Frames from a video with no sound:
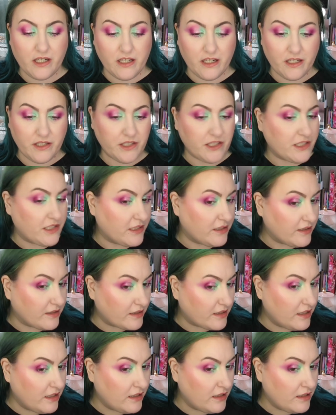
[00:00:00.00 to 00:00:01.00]
highlighters
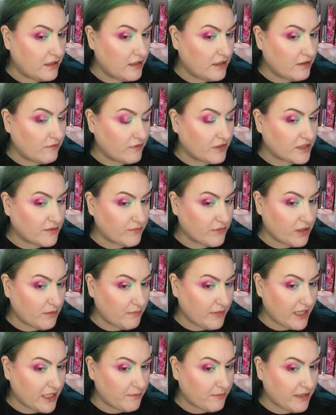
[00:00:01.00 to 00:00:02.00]
look which I'm not
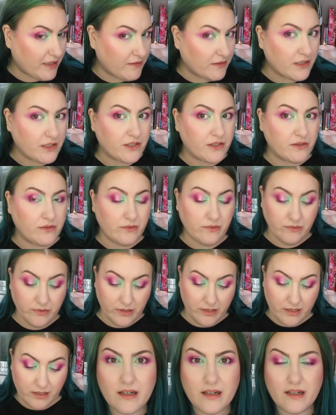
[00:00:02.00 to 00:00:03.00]
mad about at all.
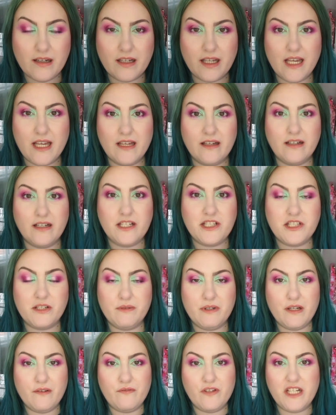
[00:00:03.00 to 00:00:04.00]
Okay guys, so
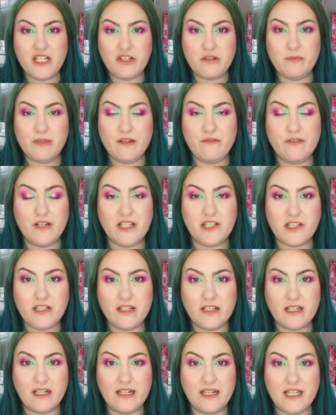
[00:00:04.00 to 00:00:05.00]
we are finished with my first
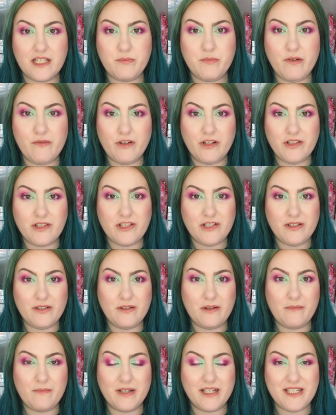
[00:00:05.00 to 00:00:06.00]
look. Let's move on
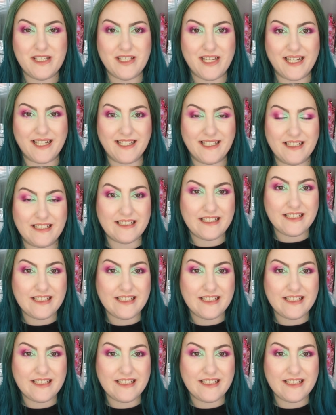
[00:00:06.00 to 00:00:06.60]
to my second.